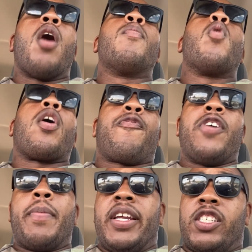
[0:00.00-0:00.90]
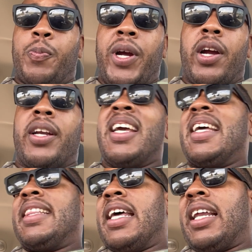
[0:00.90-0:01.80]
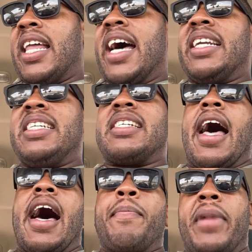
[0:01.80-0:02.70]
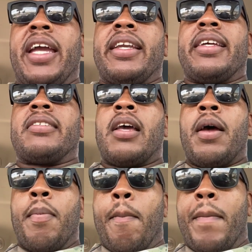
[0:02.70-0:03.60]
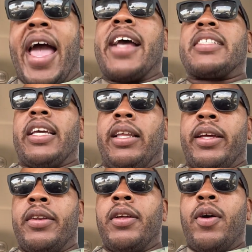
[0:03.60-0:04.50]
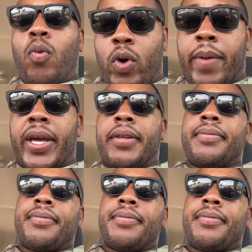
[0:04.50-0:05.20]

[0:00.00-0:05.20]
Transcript: a more feminine spirit than a lot of these high maintenance masculine women.